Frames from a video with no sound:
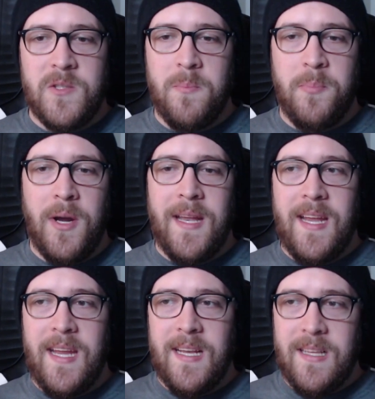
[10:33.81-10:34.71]
but
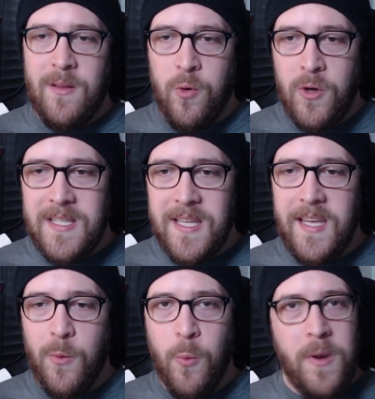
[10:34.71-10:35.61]
it looks like
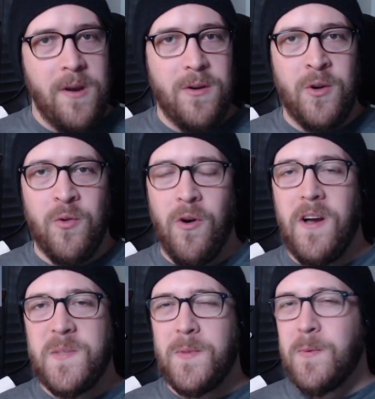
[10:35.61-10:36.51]
a weird
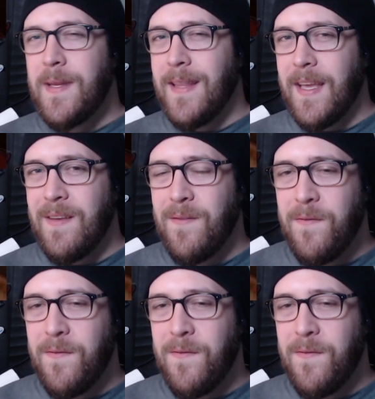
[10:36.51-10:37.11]
cross between like